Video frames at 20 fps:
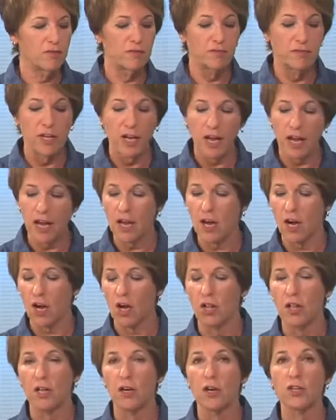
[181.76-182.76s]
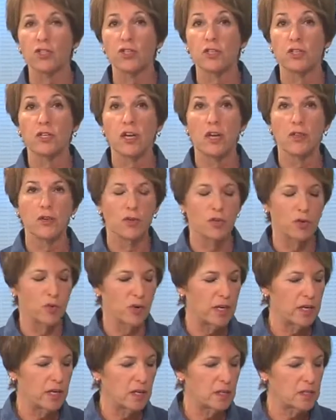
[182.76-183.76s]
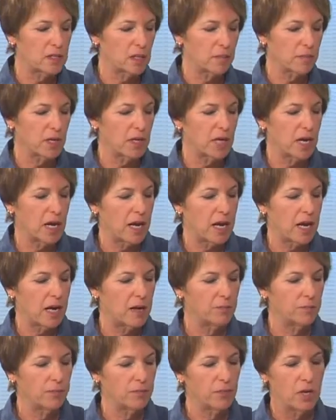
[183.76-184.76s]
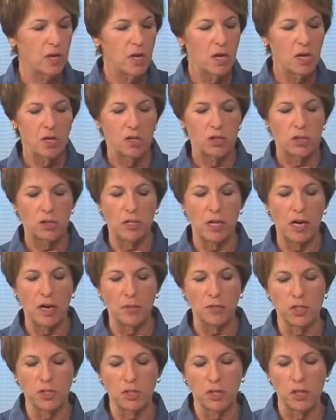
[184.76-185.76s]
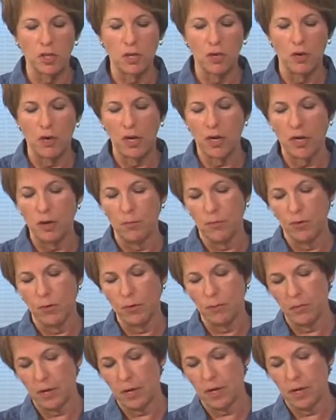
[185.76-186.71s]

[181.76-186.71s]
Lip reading: the kale and also the other ingredients I'm going to add. So now I'm just going to go ahead and put